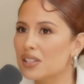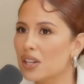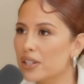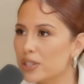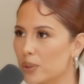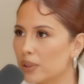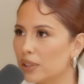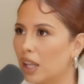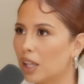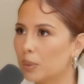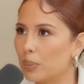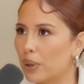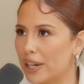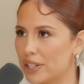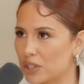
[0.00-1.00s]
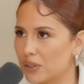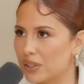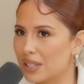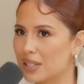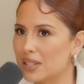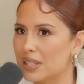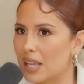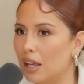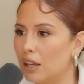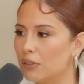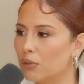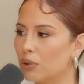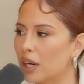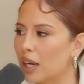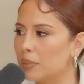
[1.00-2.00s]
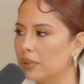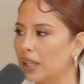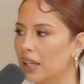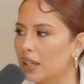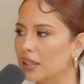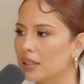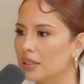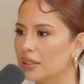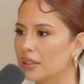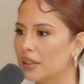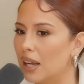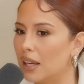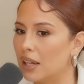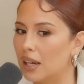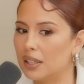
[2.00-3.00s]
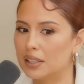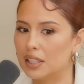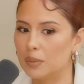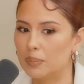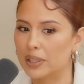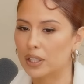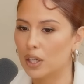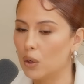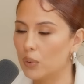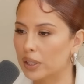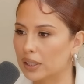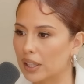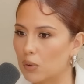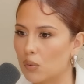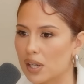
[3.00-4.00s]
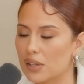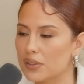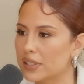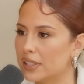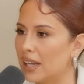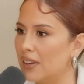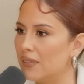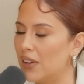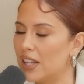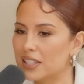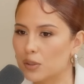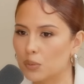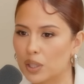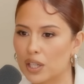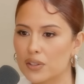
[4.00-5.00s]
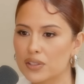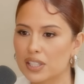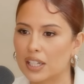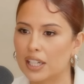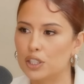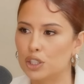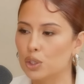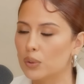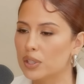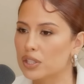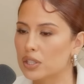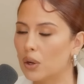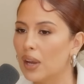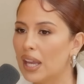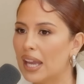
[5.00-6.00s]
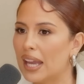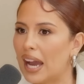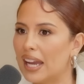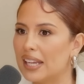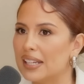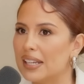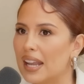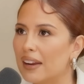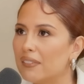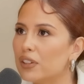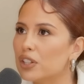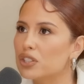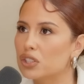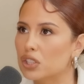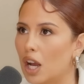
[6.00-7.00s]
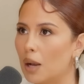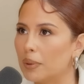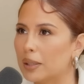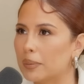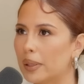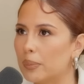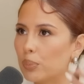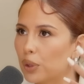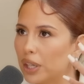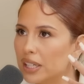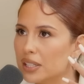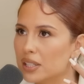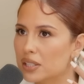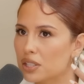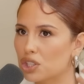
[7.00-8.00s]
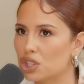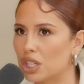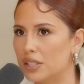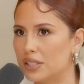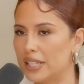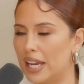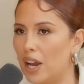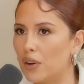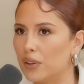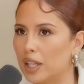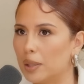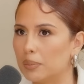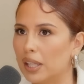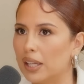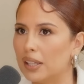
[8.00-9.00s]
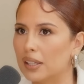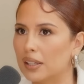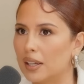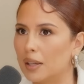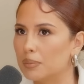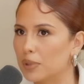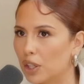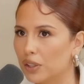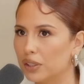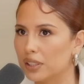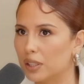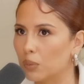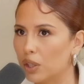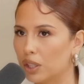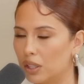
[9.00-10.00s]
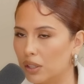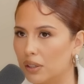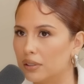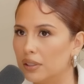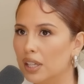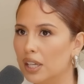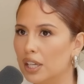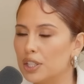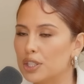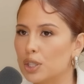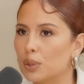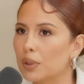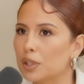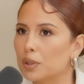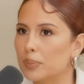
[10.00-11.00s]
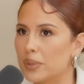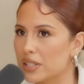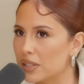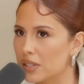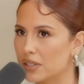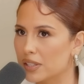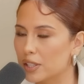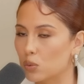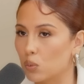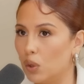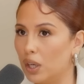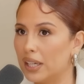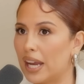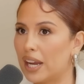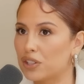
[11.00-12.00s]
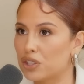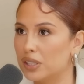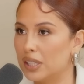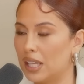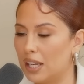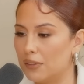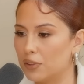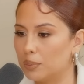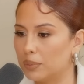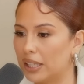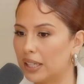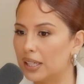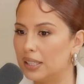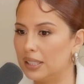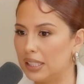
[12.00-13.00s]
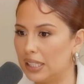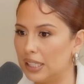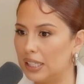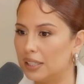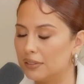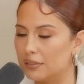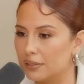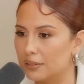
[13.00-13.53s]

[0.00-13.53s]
also a lot of pressure in itself where I'm like, I got to keep it going. Like, what else can I invest in? What else can I do? And so I never stop. Like, my brain doesn't shut down. And like, I'm currently working on 2 other businesses. One actually came from like a need